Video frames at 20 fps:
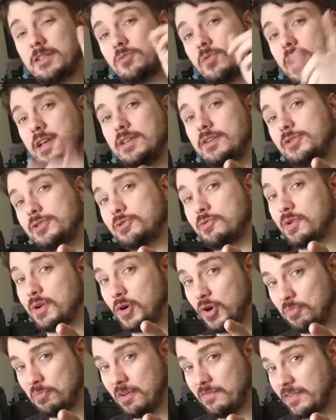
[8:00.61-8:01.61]
what I use to
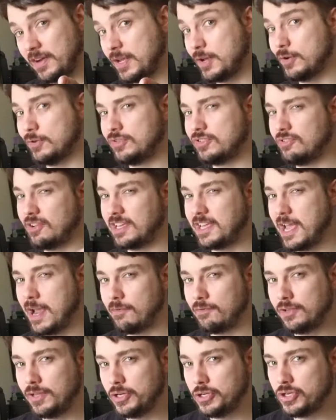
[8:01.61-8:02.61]
record my videos, so I
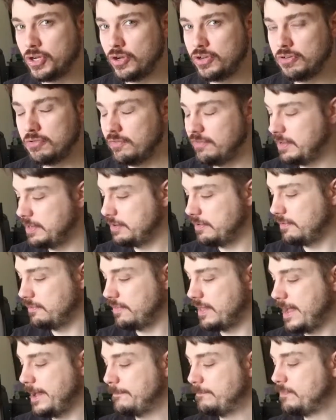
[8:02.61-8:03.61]
can't really show you a video of
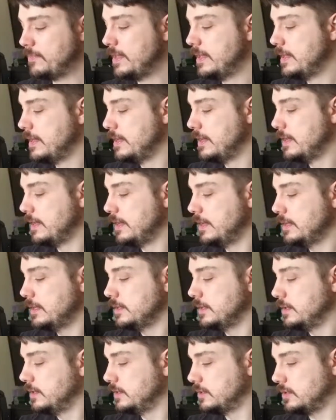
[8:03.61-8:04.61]
that.
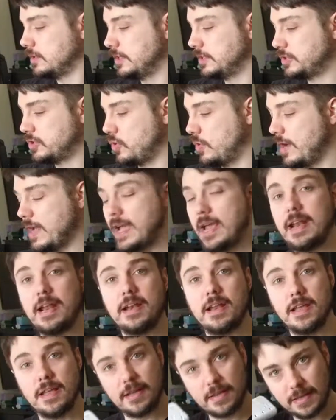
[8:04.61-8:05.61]
So let's go ahead and
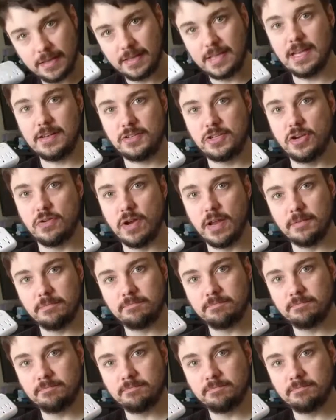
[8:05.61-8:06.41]
get to it.